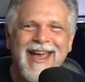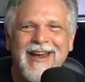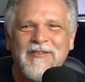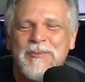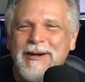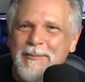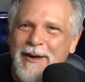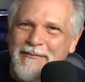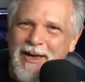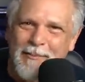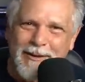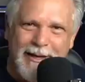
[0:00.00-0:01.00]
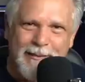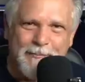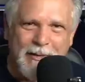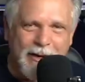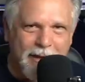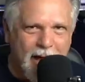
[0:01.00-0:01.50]
Everybody in my family
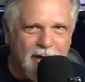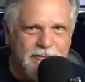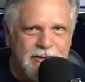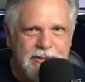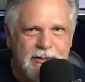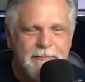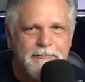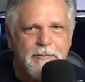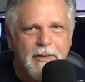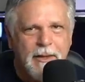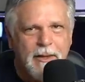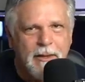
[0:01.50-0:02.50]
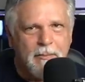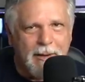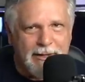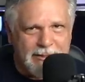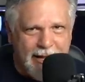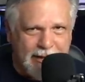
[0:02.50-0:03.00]
loves
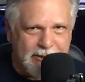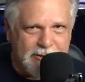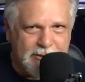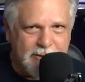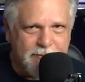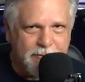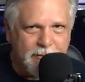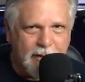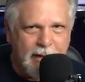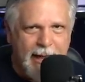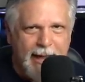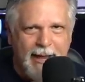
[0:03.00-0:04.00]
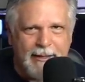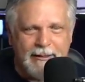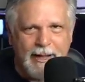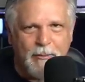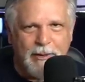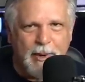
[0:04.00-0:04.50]
my tanks, and
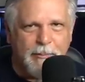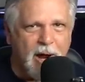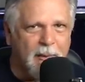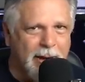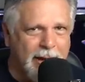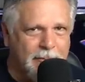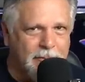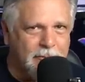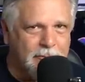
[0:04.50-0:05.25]
when I brought my